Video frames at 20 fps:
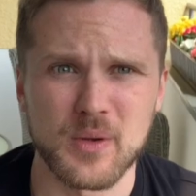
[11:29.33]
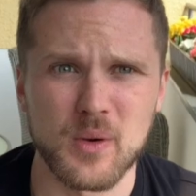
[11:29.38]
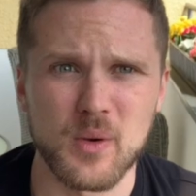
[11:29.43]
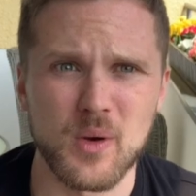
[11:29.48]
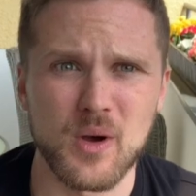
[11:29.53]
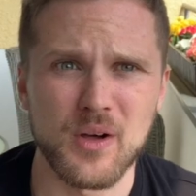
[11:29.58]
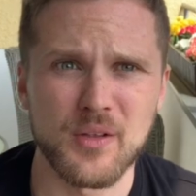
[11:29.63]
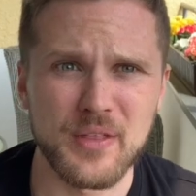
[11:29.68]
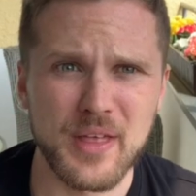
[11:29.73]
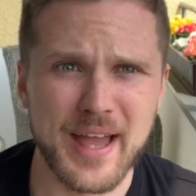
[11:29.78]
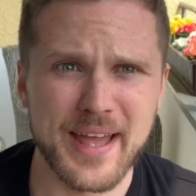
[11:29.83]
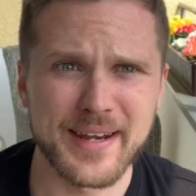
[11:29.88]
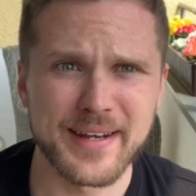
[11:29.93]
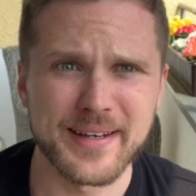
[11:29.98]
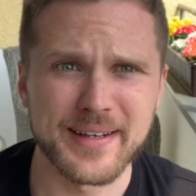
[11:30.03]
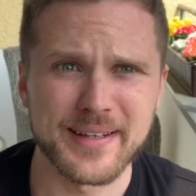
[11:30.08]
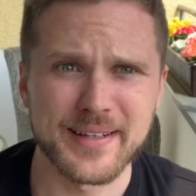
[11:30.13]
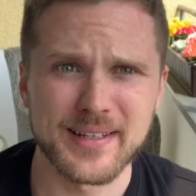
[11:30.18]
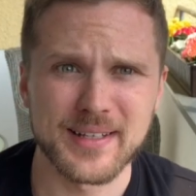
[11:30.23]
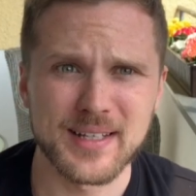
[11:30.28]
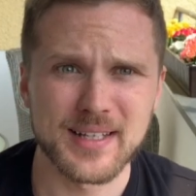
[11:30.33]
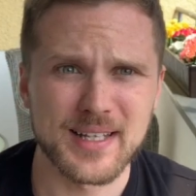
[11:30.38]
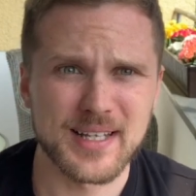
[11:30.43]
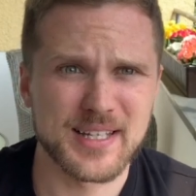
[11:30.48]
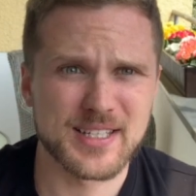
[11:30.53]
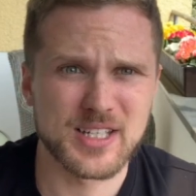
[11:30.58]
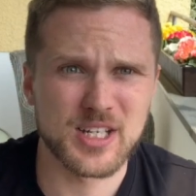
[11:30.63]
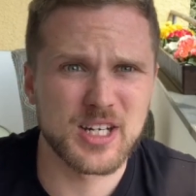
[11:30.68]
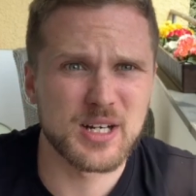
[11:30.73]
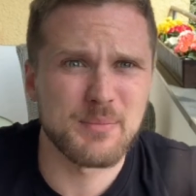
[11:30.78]
well, then
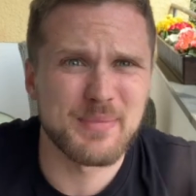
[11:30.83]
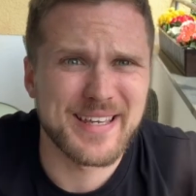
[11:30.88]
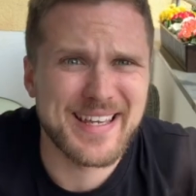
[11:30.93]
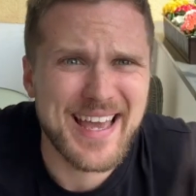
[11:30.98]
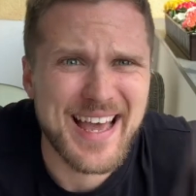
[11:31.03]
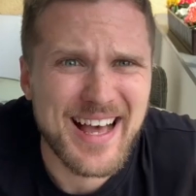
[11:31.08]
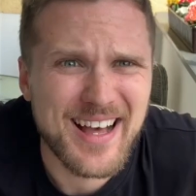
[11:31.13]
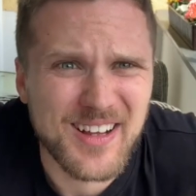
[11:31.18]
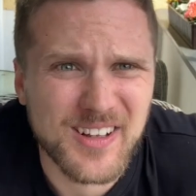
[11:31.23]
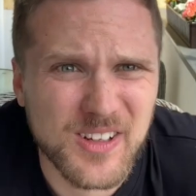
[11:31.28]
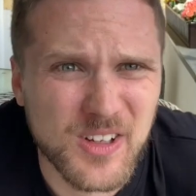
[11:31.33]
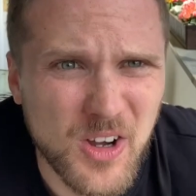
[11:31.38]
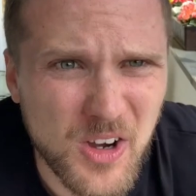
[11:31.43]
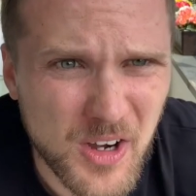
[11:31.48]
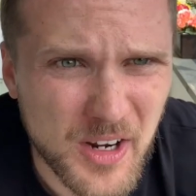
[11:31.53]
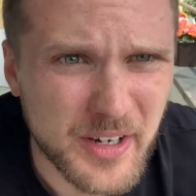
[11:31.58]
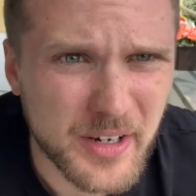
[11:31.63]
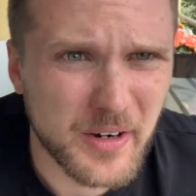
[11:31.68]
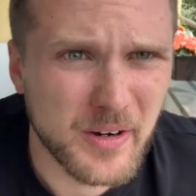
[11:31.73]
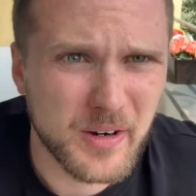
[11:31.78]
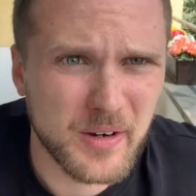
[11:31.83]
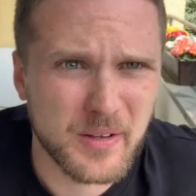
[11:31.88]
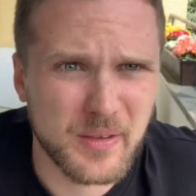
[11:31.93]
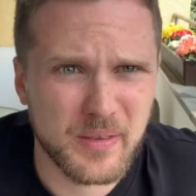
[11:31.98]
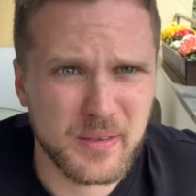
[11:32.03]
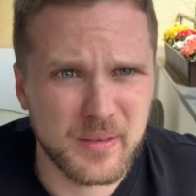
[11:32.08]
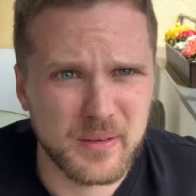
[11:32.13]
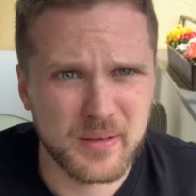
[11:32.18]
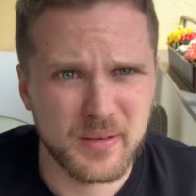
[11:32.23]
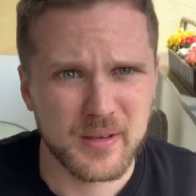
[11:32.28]
it's going to be hell on
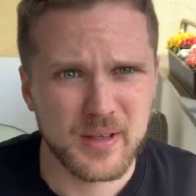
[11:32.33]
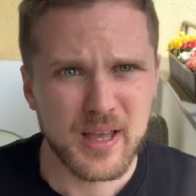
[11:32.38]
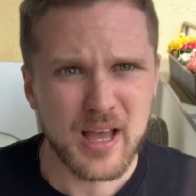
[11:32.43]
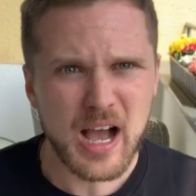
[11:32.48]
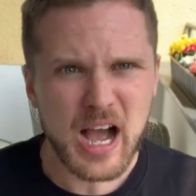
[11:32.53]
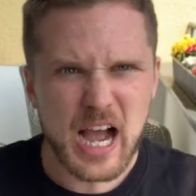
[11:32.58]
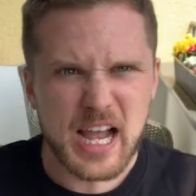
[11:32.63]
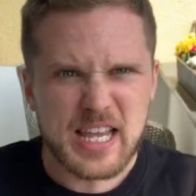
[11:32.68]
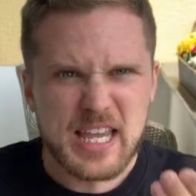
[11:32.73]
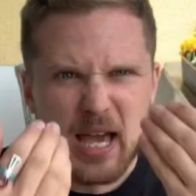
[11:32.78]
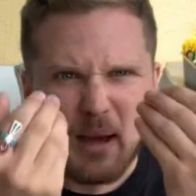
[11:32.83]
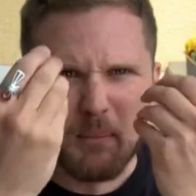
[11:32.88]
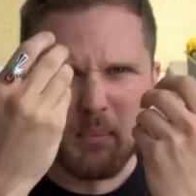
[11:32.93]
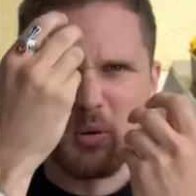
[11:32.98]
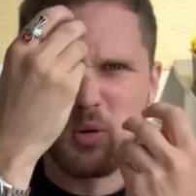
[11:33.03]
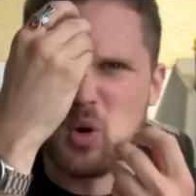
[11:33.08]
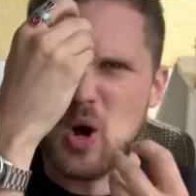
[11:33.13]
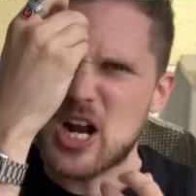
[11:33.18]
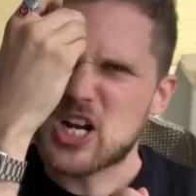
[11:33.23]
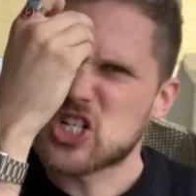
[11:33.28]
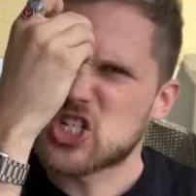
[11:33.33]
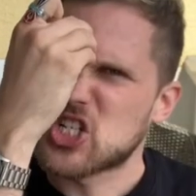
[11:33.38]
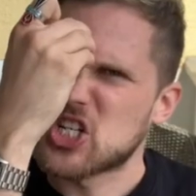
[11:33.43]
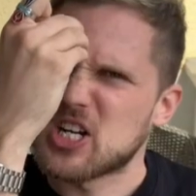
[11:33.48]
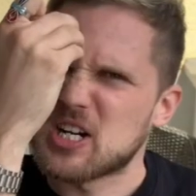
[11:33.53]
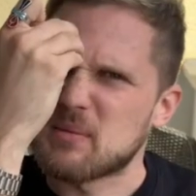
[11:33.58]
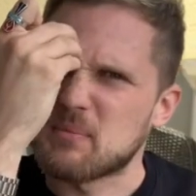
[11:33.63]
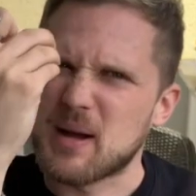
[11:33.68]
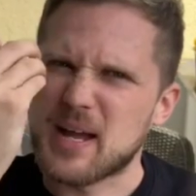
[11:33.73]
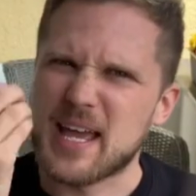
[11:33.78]
earth. I get
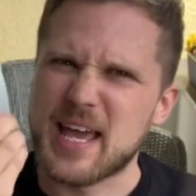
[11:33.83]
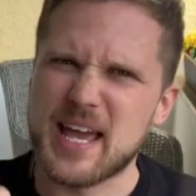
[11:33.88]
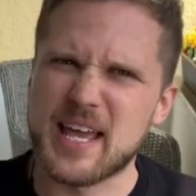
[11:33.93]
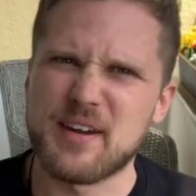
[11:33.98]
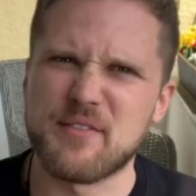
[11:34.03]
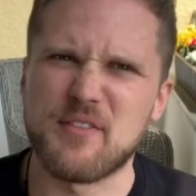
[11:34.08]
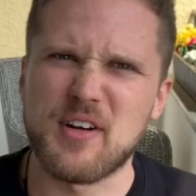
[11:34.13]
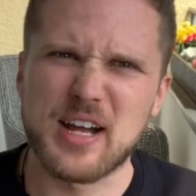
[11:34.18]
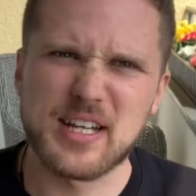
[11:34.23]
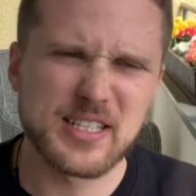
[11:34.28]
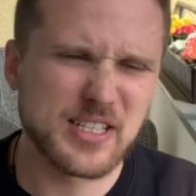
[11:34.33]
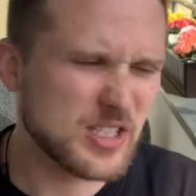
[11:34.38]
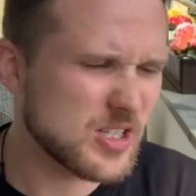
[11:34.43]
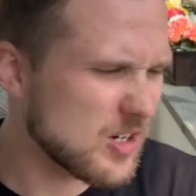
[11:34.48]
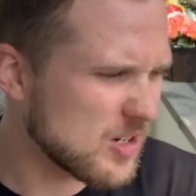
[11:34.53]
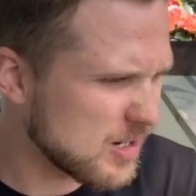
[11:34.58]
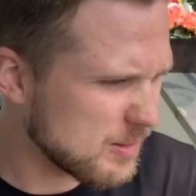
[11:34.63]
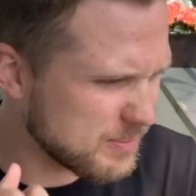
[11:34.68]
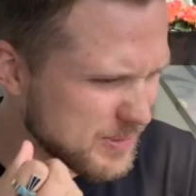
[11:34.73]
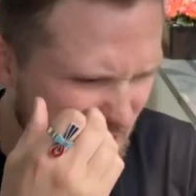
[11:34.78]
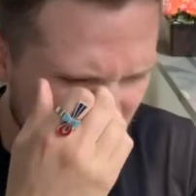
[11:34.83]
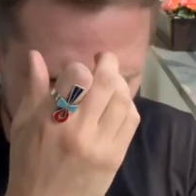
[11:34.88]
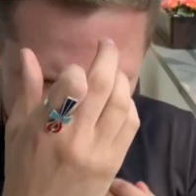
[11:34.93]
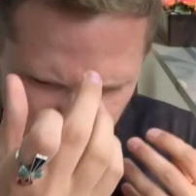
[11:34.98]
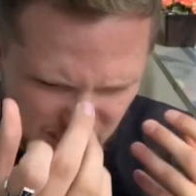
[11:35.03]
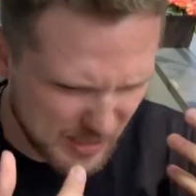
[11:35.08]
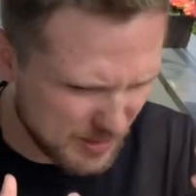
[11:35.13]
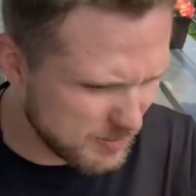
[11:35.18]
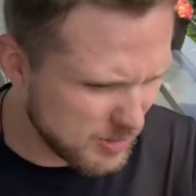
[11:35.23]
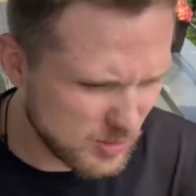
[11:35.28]
pressure in my head. If I start
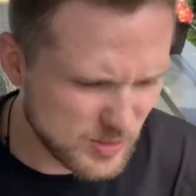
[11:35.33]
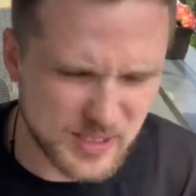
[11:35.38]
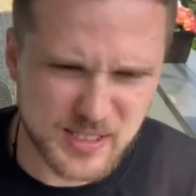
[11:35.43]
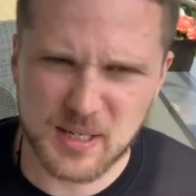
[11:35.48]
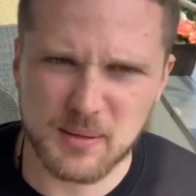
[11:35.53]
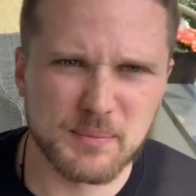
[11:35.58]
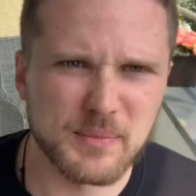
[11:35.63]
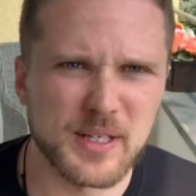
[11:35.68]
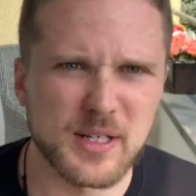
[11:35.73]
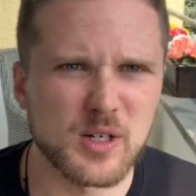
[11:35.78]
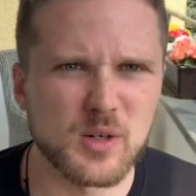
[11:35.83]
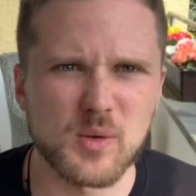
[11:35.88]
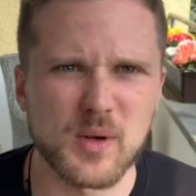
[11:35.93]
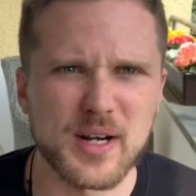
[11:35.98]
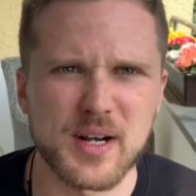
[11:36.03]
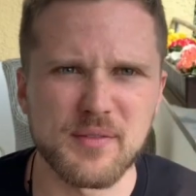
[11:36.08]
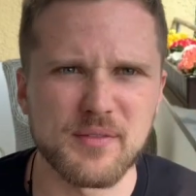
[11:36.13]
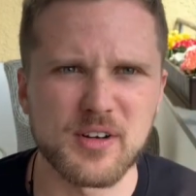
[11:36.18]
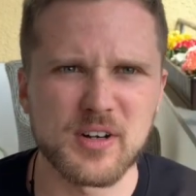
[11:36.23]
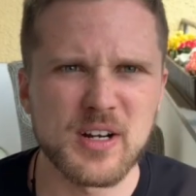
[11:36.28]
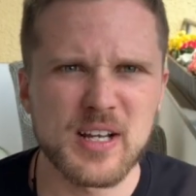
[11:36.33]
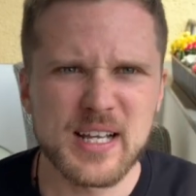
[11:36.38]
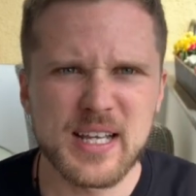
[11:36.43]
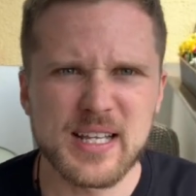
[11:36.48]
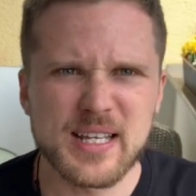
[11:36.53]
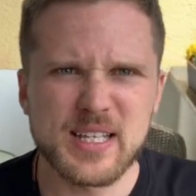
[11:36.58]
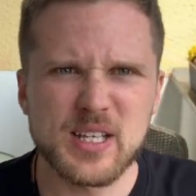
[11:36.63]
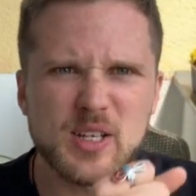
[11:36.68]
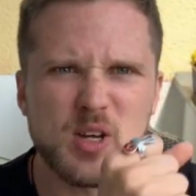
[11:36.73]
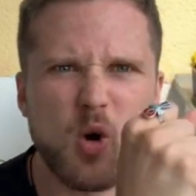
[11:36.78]
obsessing about something or whatever,
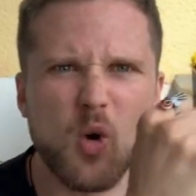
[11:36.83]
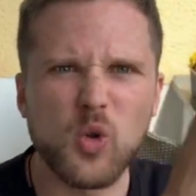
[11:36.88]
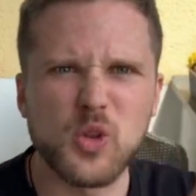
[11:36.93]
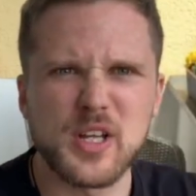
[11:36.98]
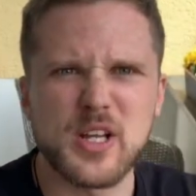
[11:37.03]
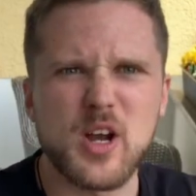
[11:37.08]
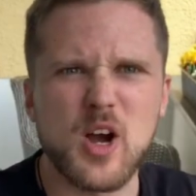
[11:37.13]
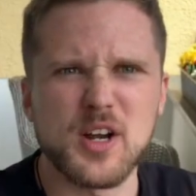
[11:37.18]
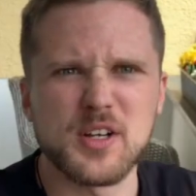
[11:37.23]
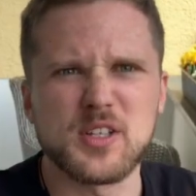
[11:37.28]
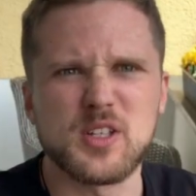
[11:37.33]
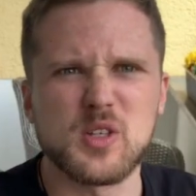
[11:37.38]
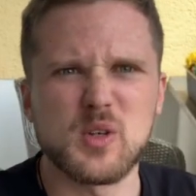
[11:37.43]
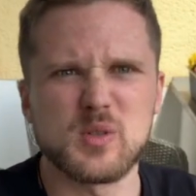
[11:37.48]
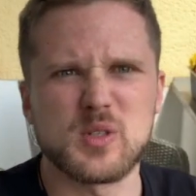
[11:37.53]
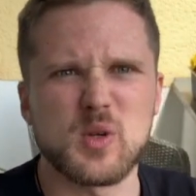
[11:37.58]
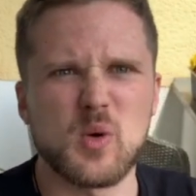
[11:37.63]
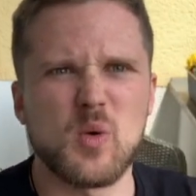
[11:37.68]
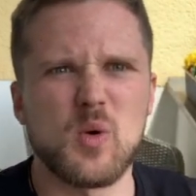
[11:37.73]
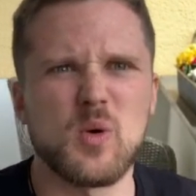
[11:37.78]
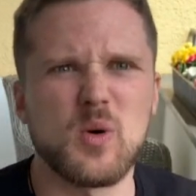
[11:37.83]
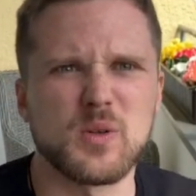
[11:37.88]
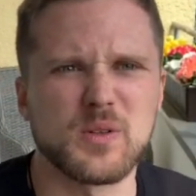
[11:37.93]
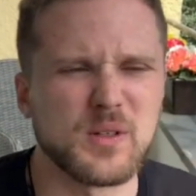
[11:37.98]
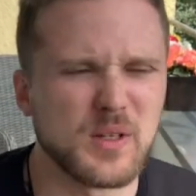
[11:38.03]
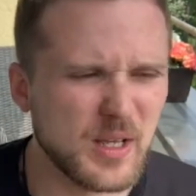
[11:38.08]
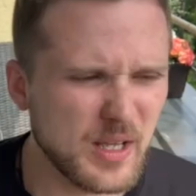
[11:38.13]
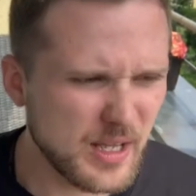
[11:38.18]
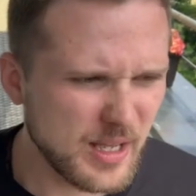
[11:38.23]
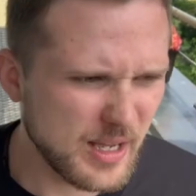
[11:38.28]
holding on to those old
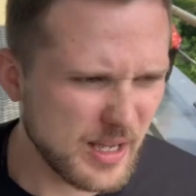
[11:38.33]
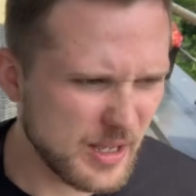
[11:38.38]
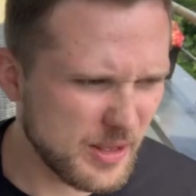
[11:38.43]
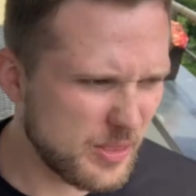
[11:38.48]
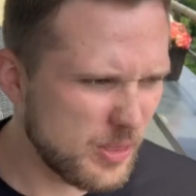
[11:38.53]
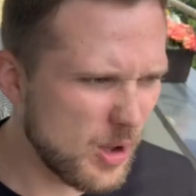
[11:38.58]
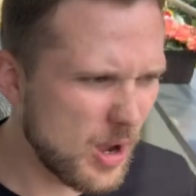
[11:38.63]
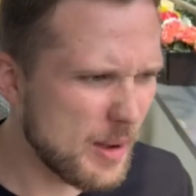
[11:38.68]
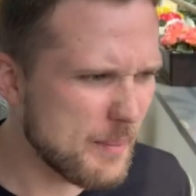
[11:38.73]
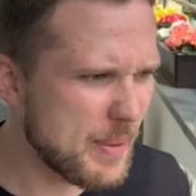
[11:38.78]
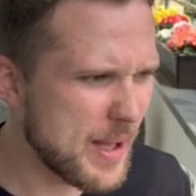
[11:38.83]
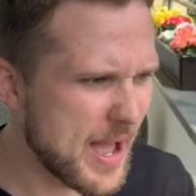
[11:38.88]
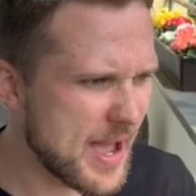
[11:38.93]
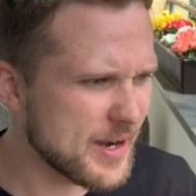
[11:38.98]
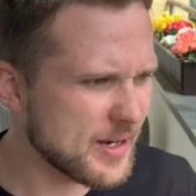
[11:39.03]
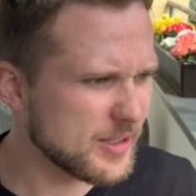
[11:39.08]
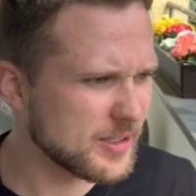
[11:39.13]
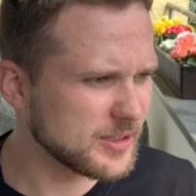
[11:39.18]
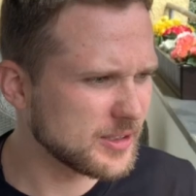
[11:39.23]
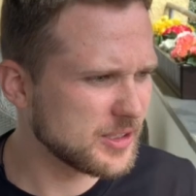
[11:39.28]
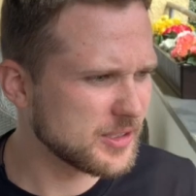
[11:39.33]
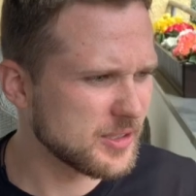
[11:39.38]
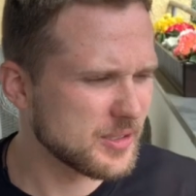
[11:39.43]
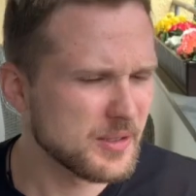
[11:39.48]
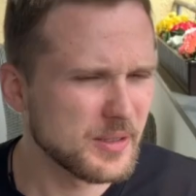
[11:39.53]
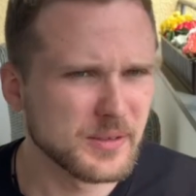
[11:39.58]
uh, thought patterns.